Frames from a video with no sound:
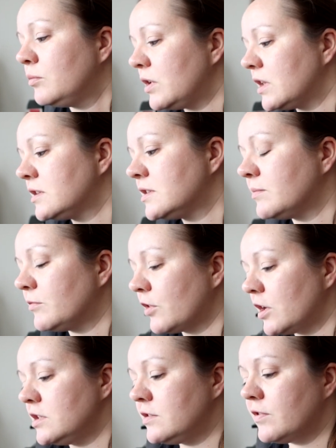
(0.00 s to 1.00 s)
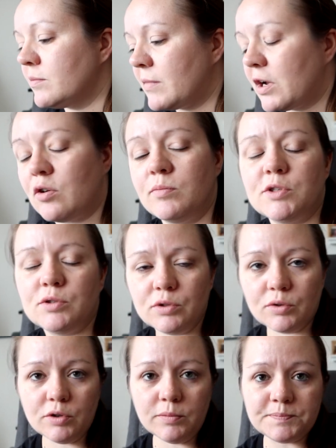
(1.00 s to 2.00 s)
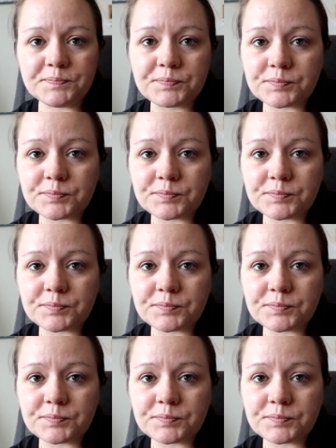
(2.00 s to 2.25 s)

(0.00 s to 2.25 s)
with some friends from my homeschool group